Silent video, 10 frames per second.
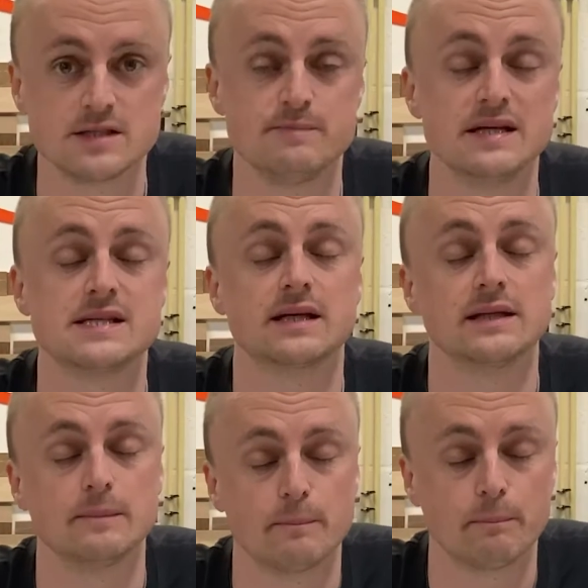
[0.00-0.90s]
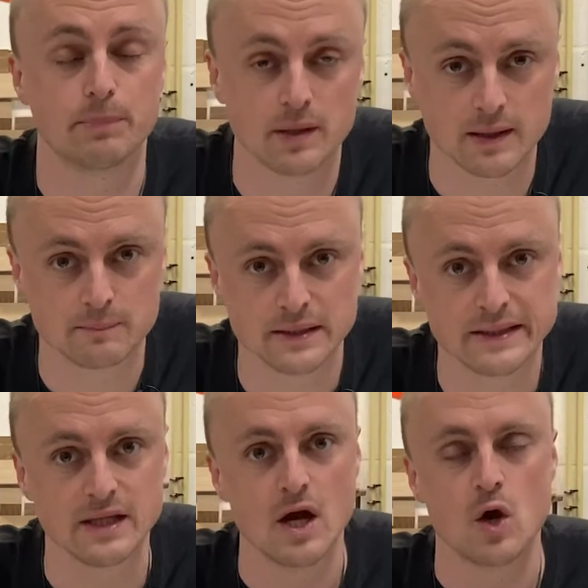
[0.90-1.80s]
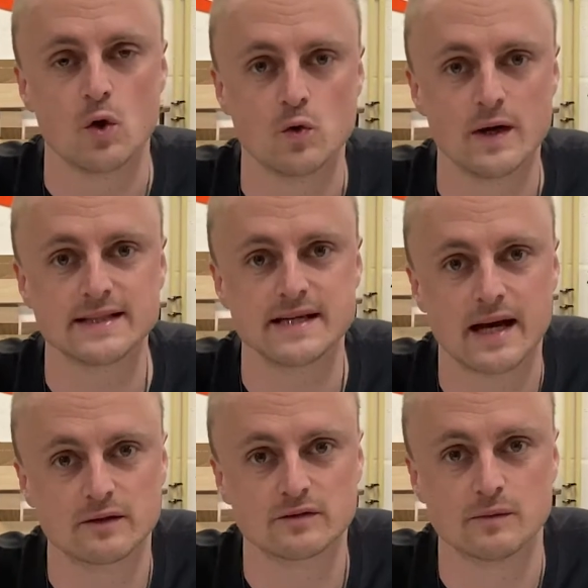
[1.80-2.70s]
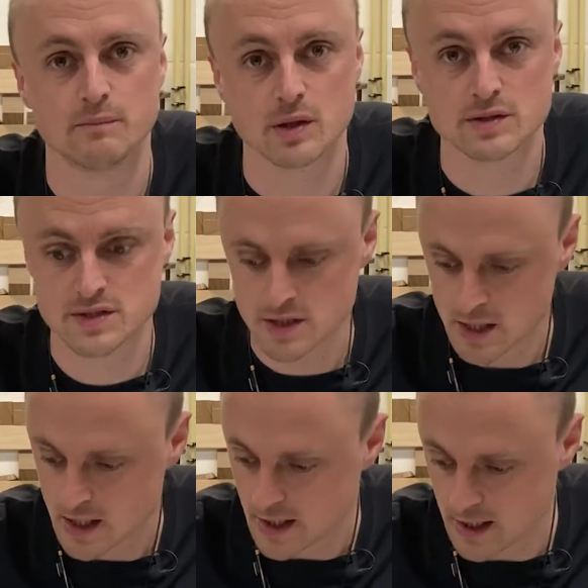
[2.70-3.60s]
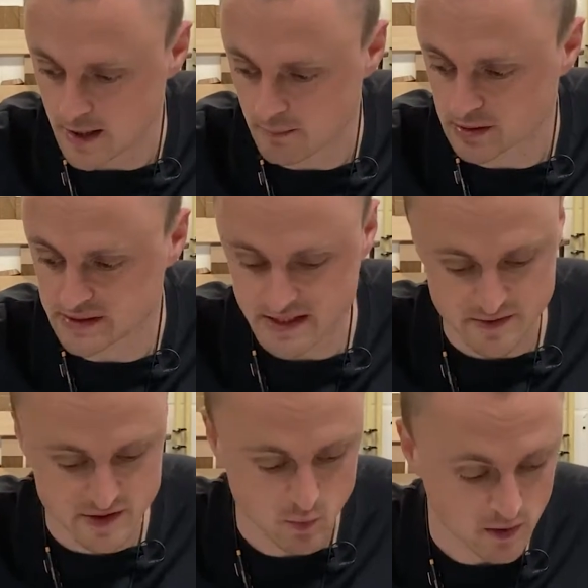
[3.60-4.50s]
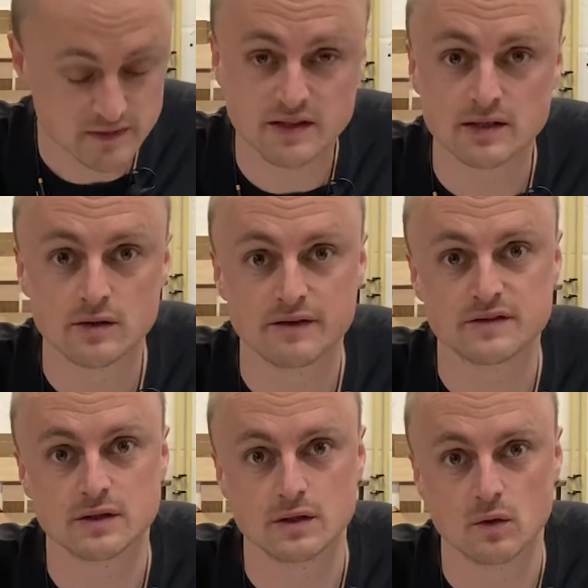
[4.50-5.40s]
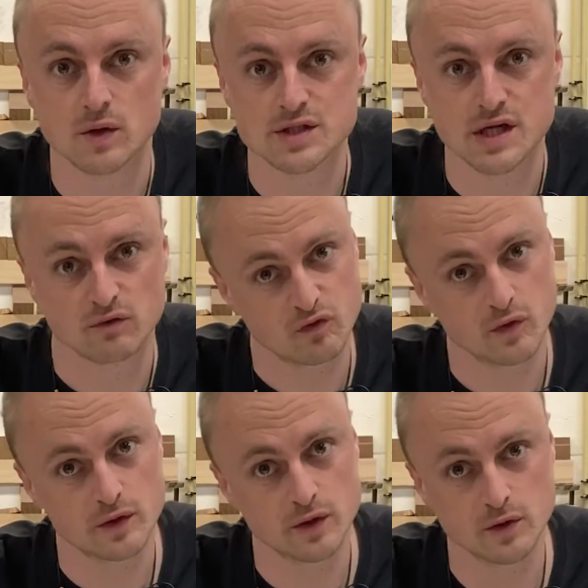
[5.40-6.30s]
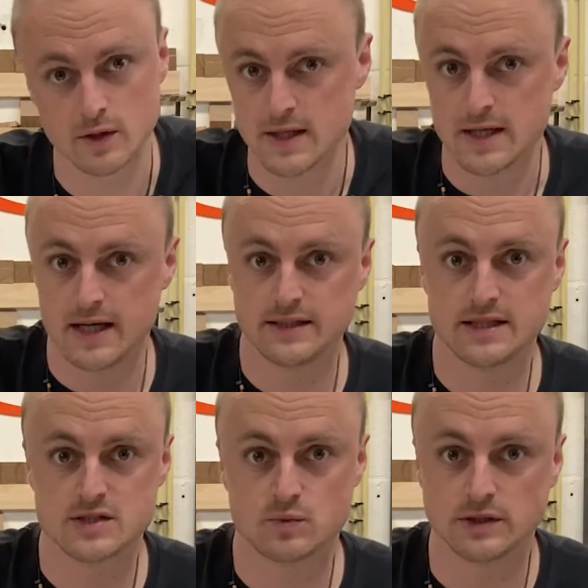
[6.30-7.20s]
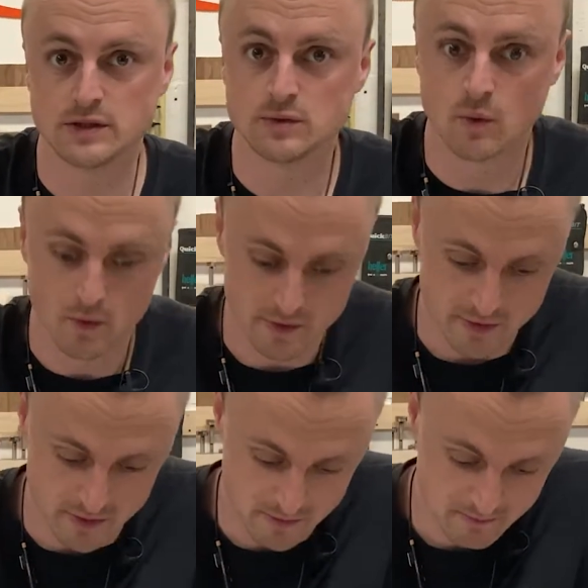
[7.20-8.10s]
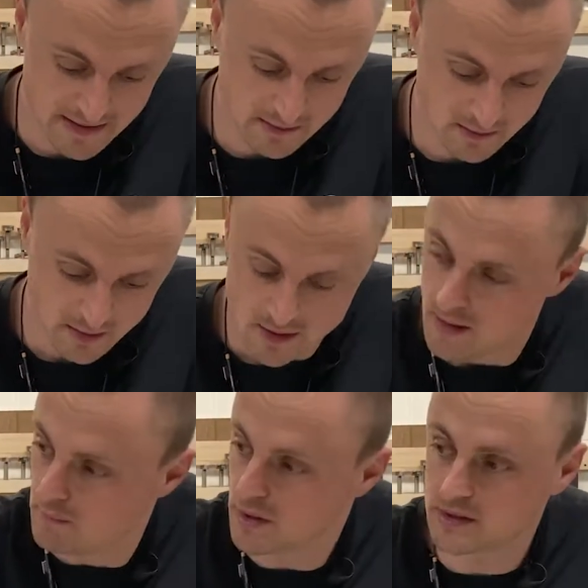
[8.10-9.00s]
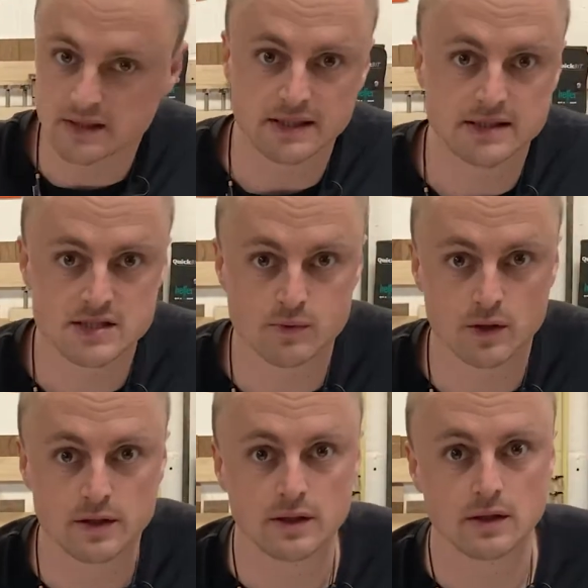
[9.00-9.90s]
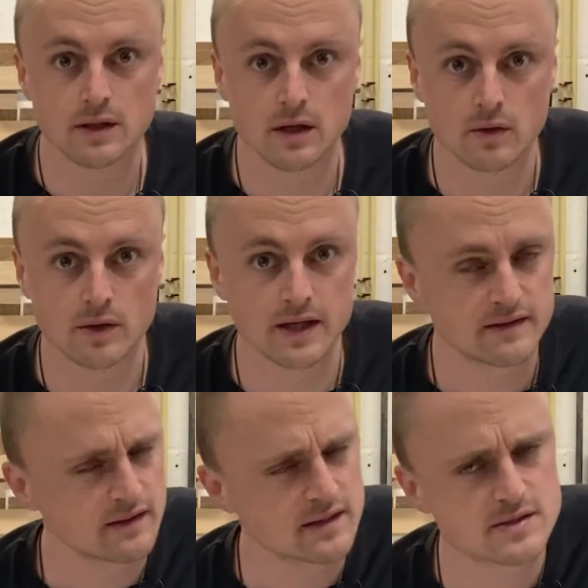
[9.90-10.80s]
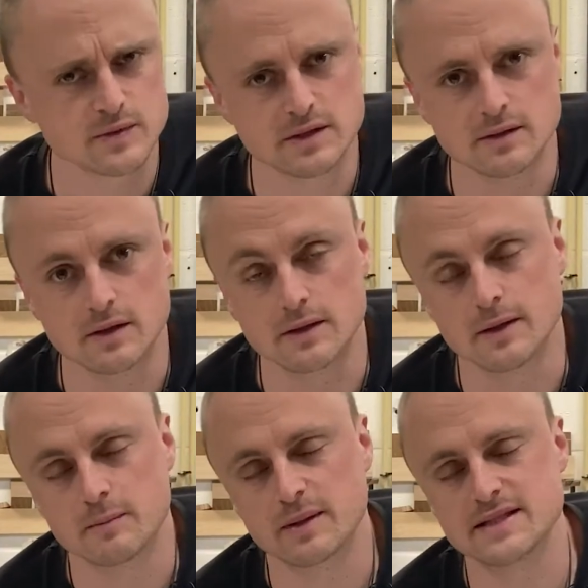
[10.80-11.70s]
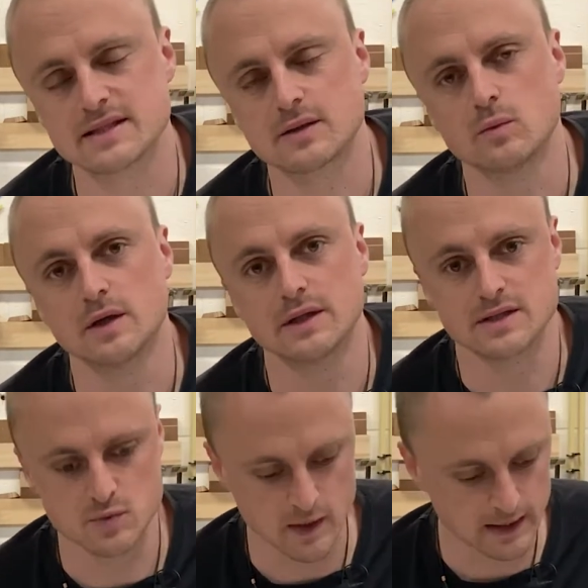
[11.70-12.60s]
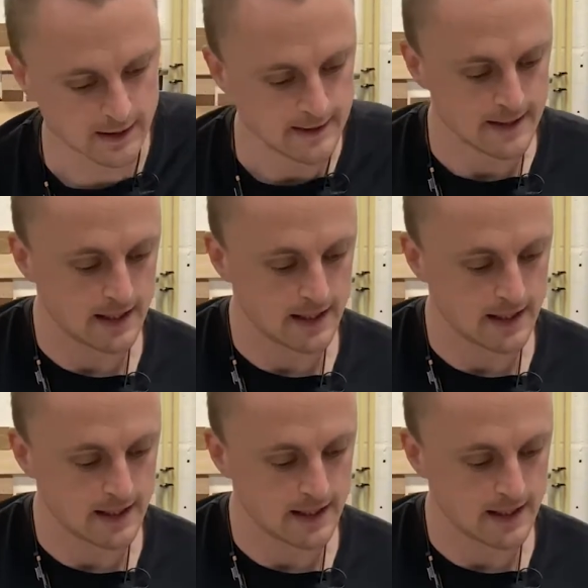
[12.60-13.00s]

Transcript: It's basically plug and play right out of the box, but there is one thing you have to watch out for though, and that's when you order a metal bucket like this one, or I think it's with a plastic one as well.